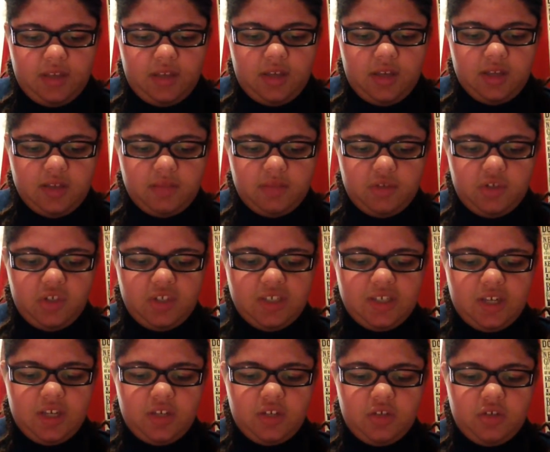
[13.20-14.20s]
"As much as
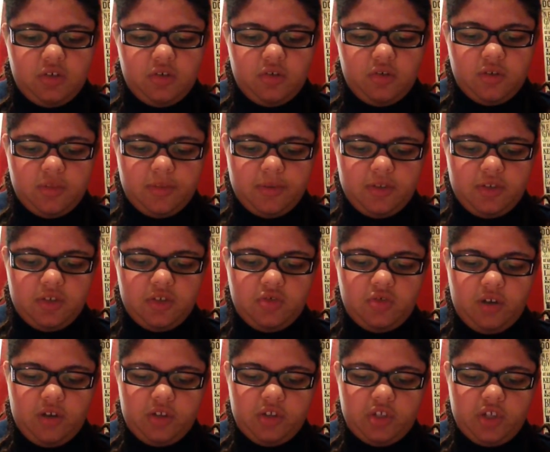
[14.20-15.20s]
Dexter knows about
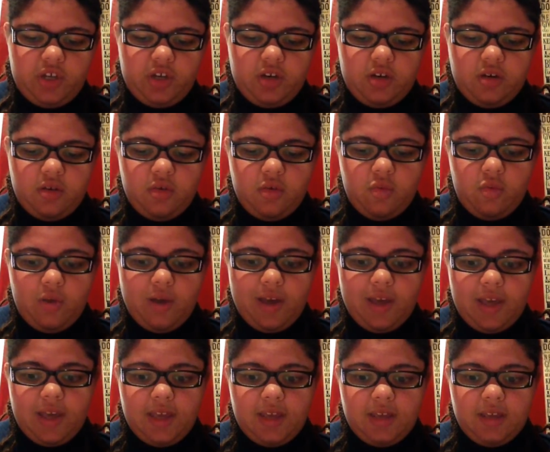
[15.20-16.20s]
destruction."
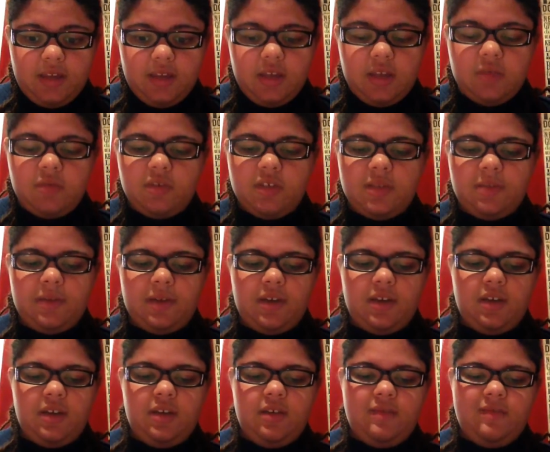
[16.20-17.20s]
"Why?" he
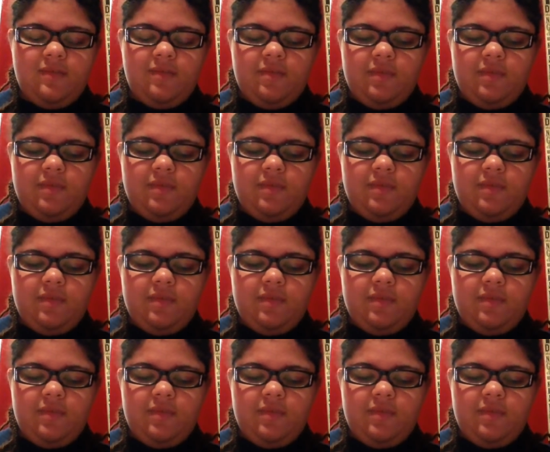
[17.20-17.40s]
responded.